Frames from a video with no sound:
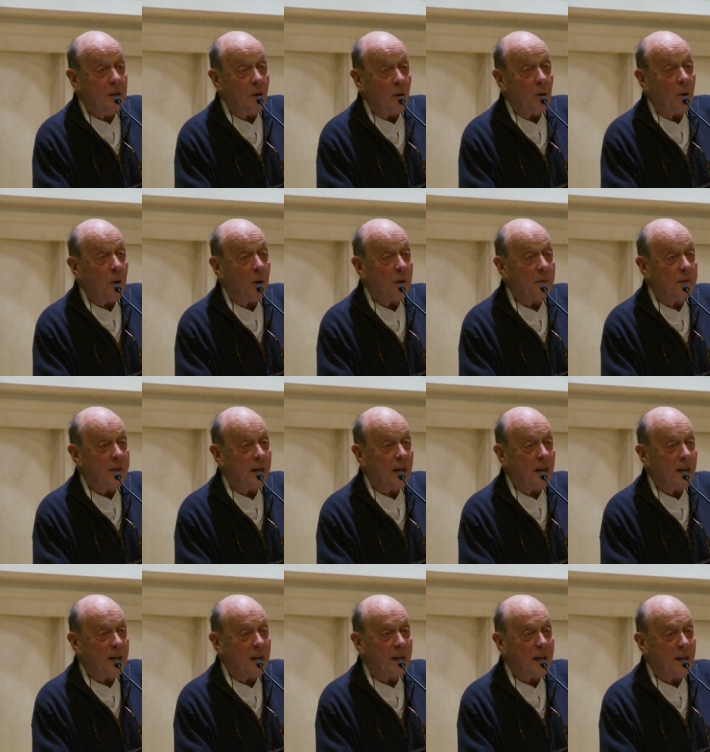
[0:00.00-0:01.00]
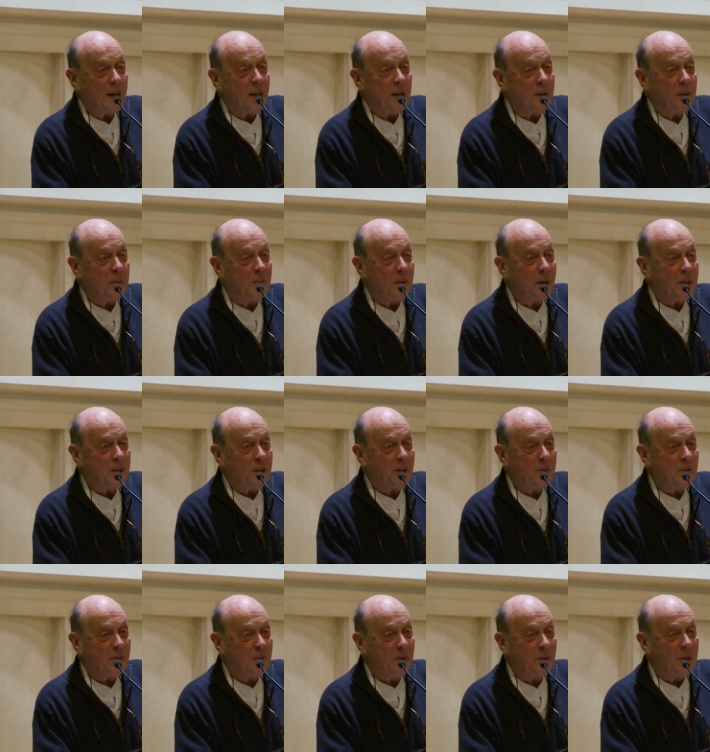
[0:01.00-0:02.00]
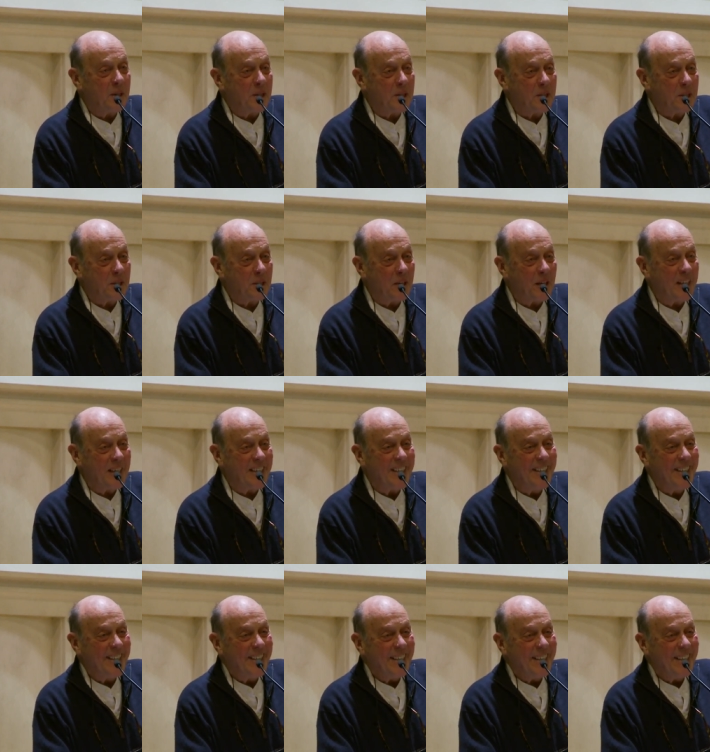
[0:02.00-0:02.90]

all of Italy and much of Greece, right,